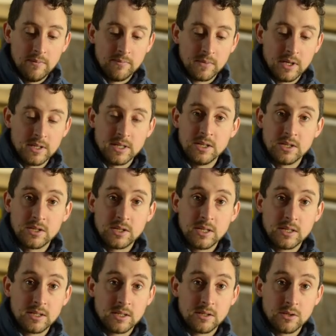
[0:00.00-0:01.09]
because they just
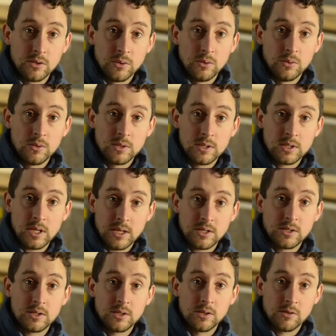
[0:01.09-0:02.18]
do
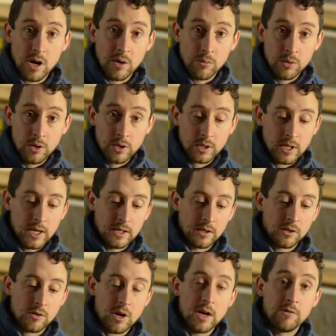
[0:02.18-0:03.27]
such great work and
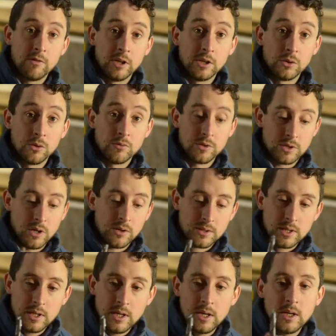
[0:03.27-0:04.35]
create really good
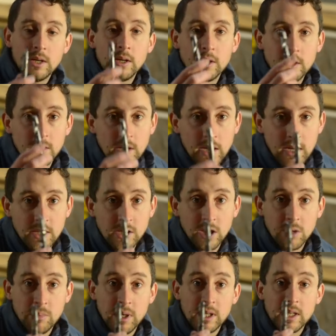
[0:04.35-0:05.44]
results. You
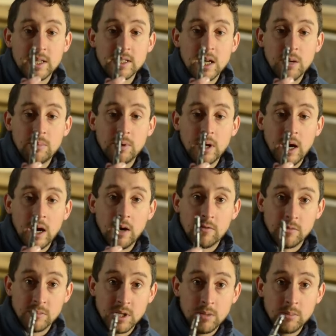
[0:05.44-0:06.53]
can pick these up
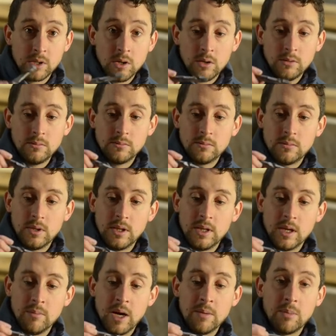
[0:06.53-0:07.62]
from Timbercon.
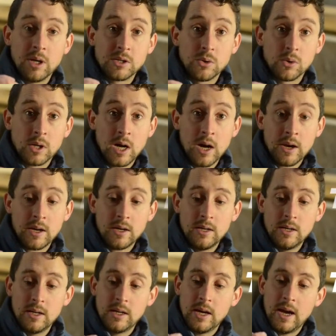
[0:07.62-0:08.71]
They're made by Torquata,
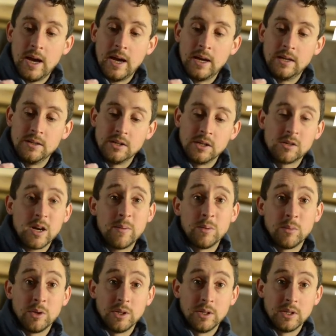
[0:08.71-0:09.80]
and you can grab
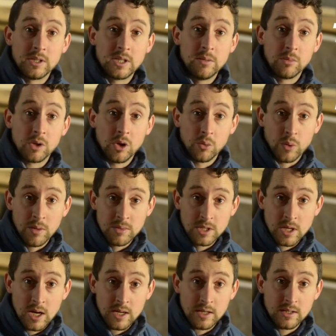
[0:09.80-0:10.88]
them on the Timbercon
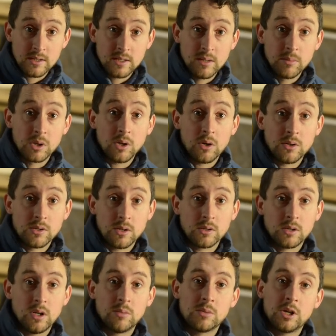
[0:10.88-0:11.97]
website at
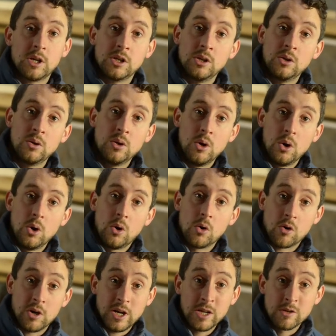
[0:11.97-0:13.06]
timbercon.com.au
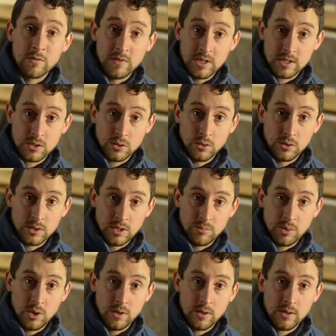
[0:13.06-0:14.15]
or in either of their stores in
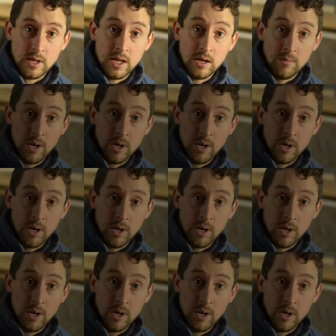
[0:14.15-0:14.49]
Perth and in